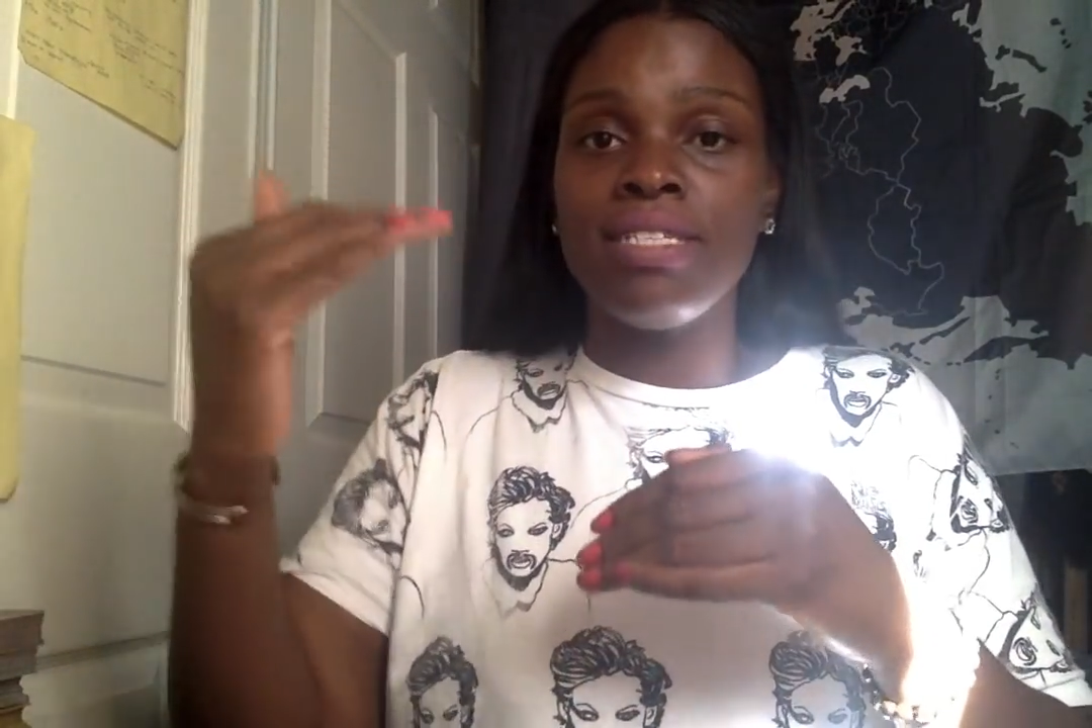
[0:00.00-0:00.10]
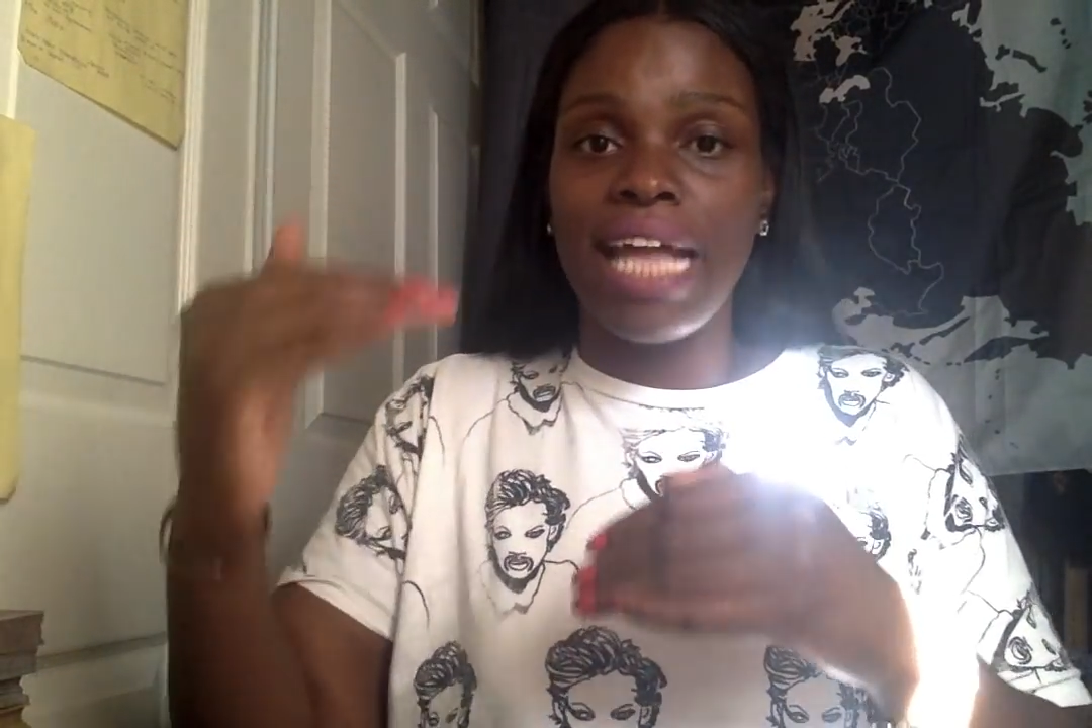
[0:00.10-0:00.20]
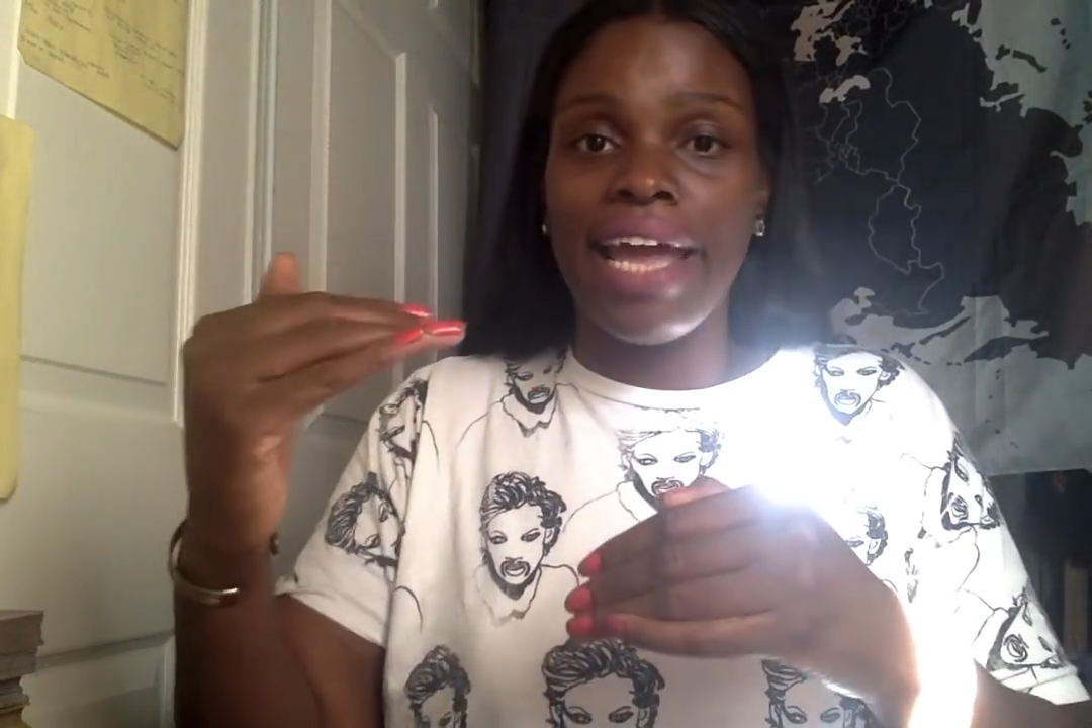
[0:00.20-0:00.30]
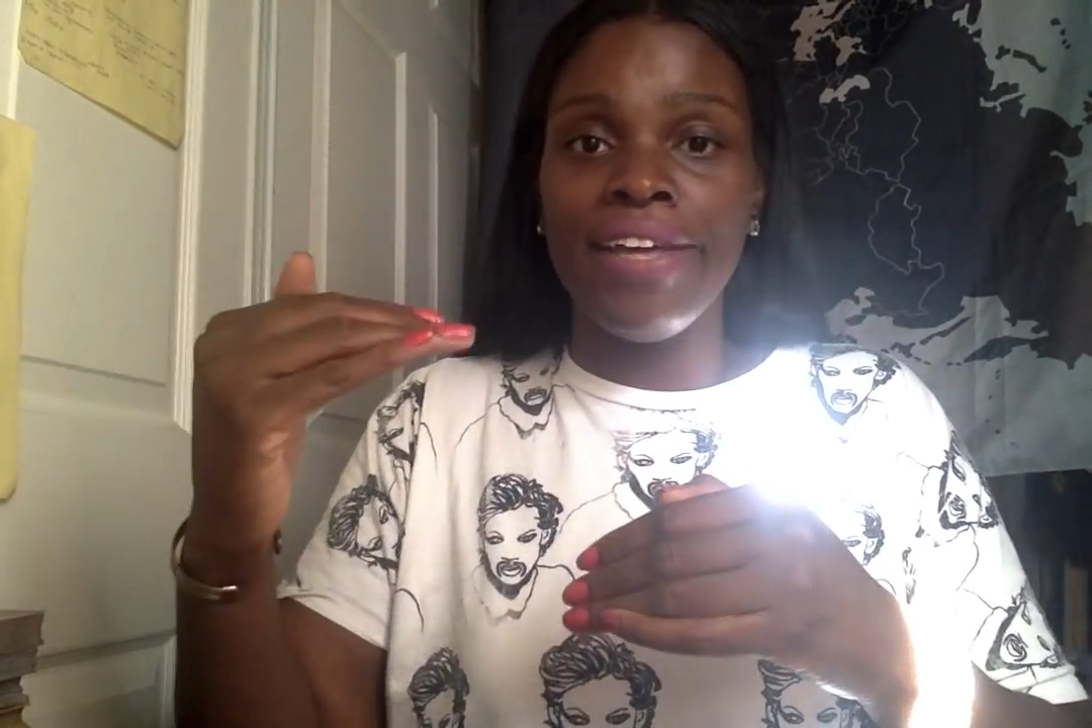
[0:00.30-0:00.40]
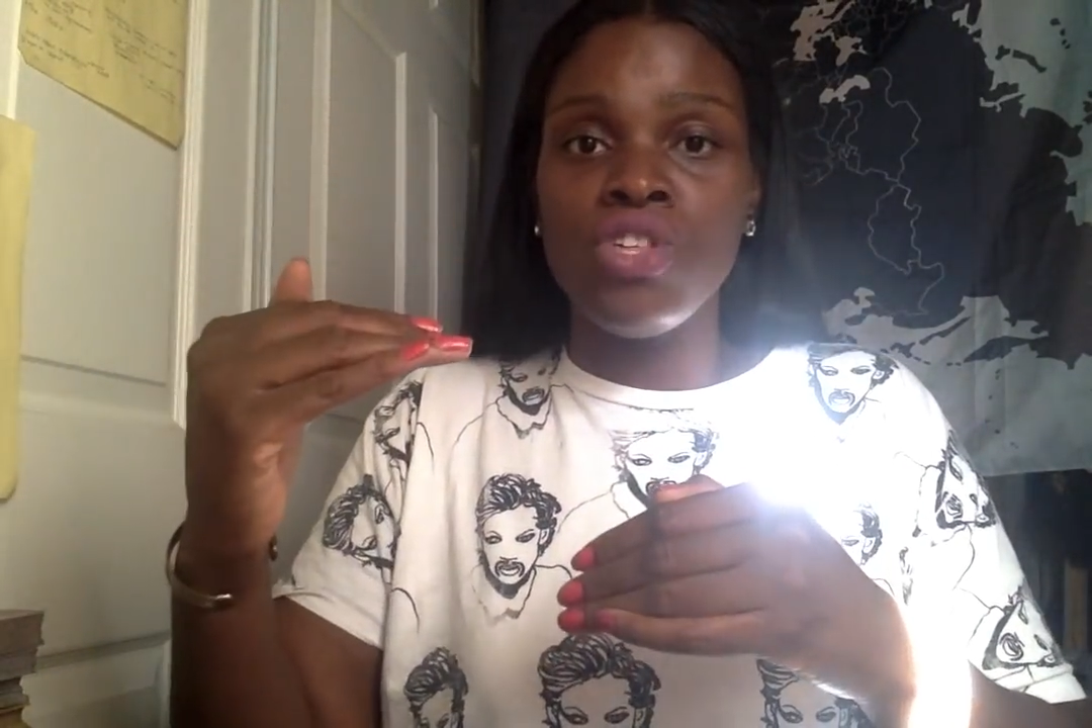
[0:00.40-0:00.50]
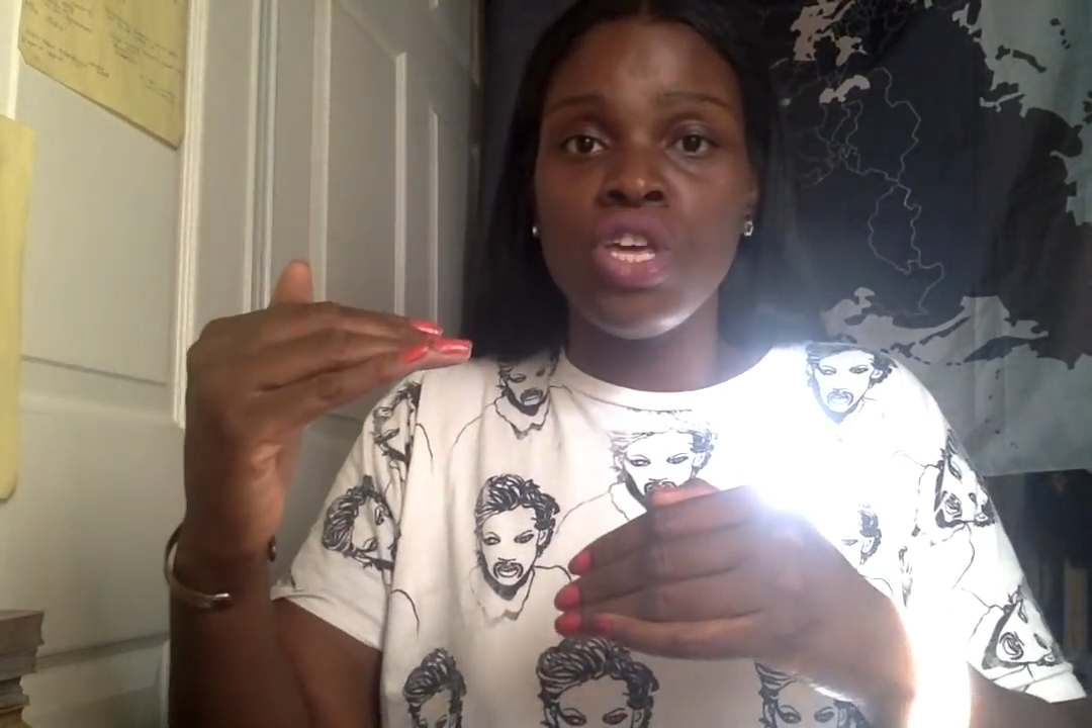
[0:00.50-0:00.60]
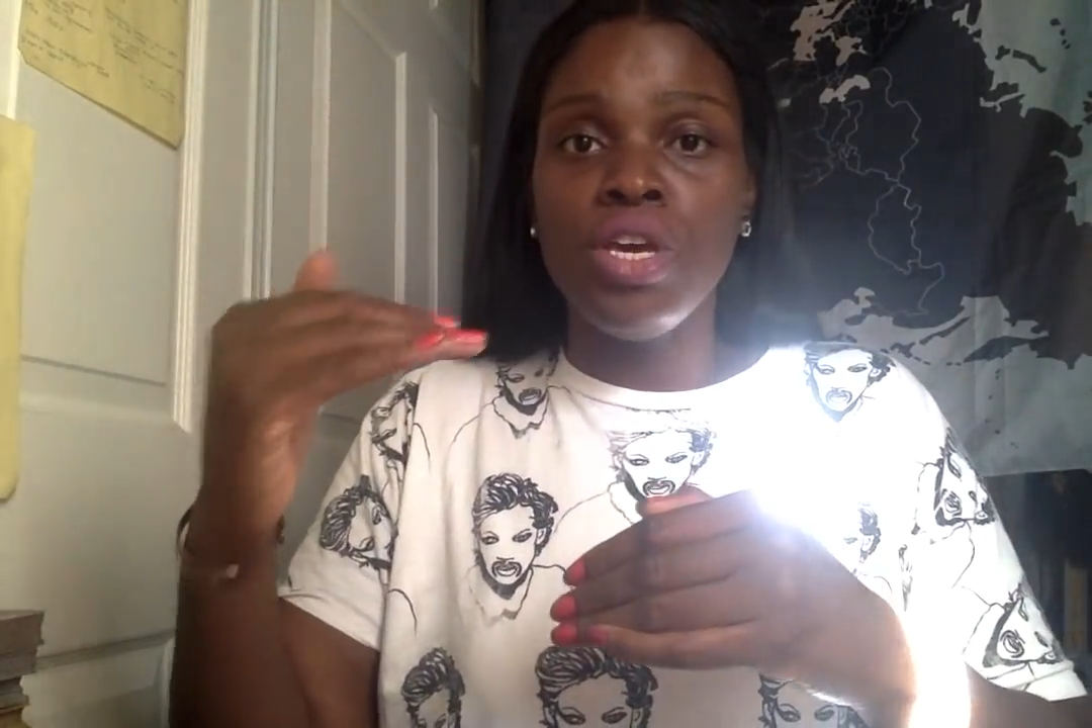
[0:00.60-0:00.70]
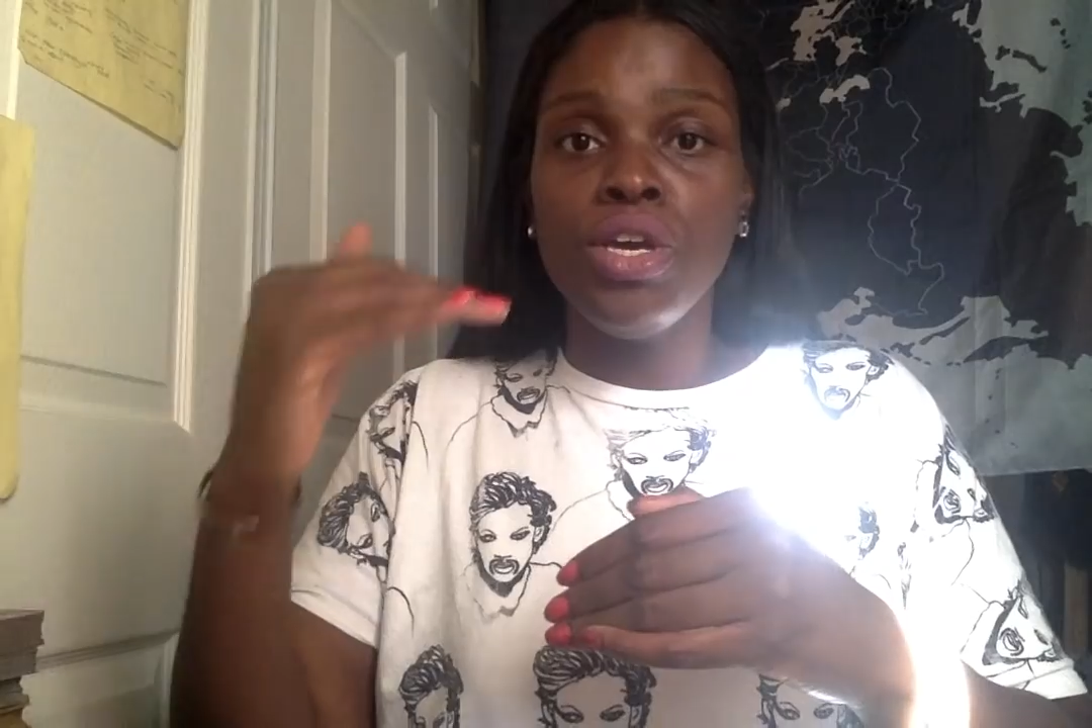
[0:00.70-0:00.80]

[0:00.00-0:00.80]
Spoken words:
stage,